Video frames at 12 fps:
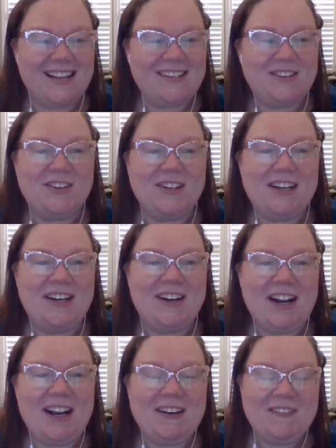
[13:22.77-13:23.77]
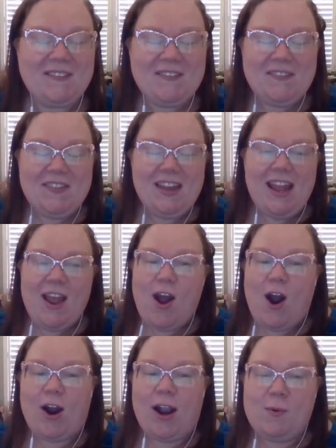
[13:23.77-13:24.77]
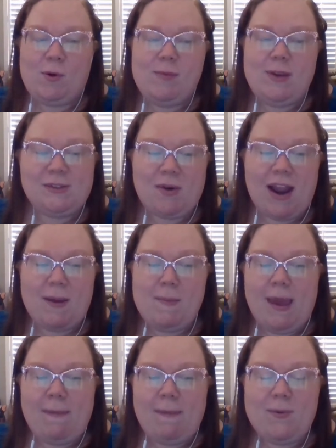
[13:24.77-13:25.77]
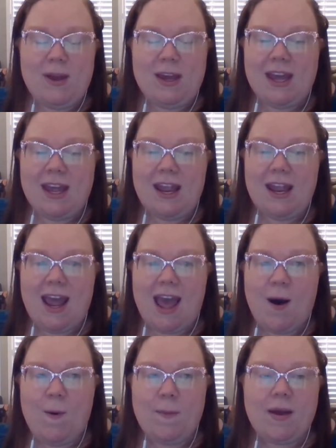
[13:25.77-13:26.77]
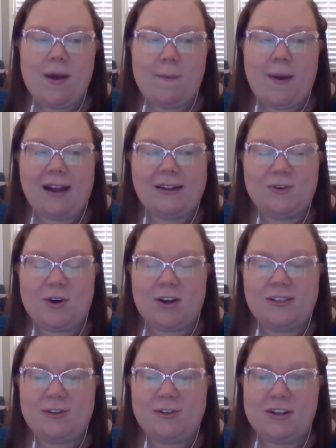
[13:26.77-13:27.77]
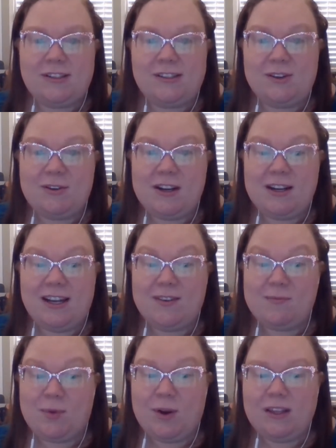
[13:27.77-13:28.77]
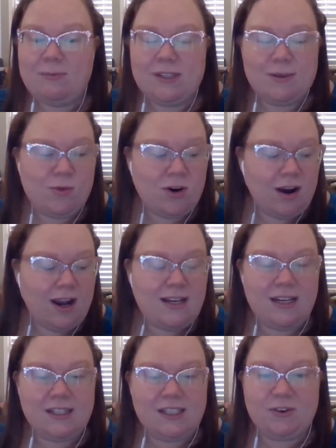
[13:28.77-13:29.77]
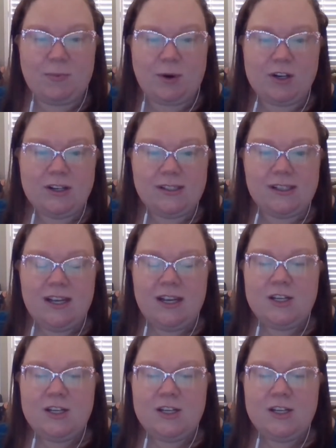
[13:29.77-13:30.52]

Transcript: I totally agree. All right. Well, Miss Wright, maybe we can help come back to our students soon and bring them some more ideas for books.